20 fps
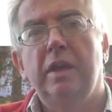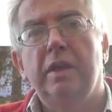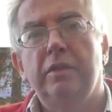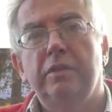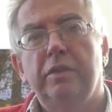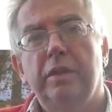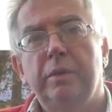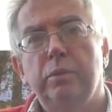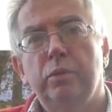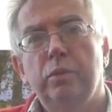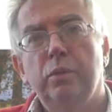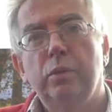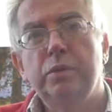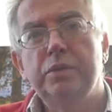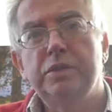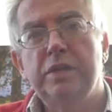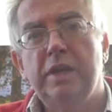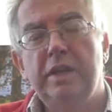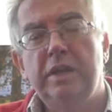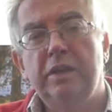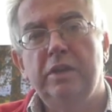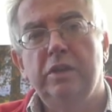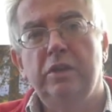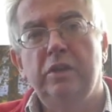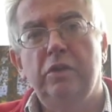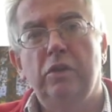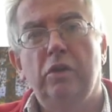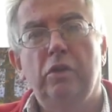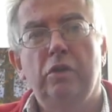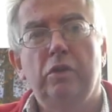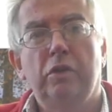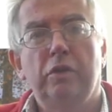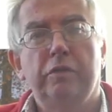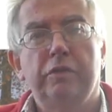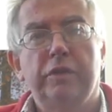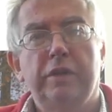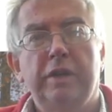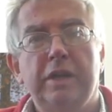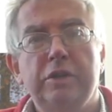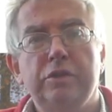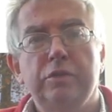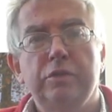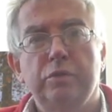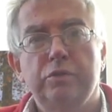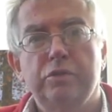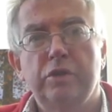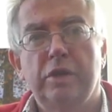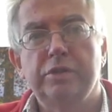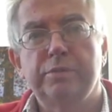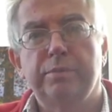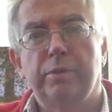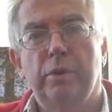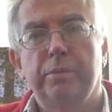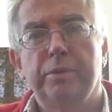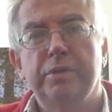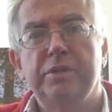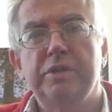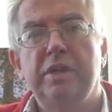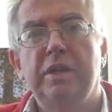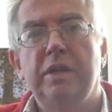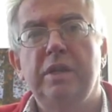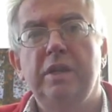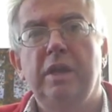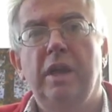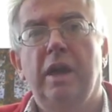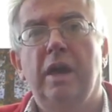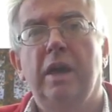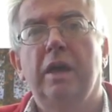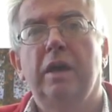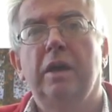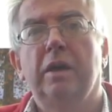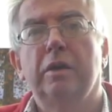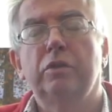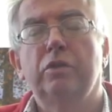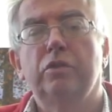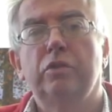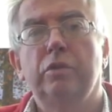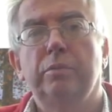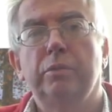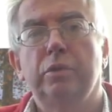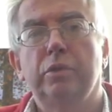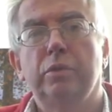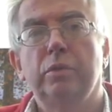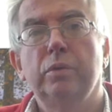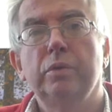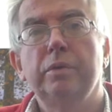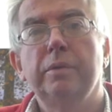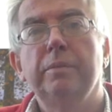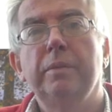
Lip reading: They were all taken of National Trust property, Croom Court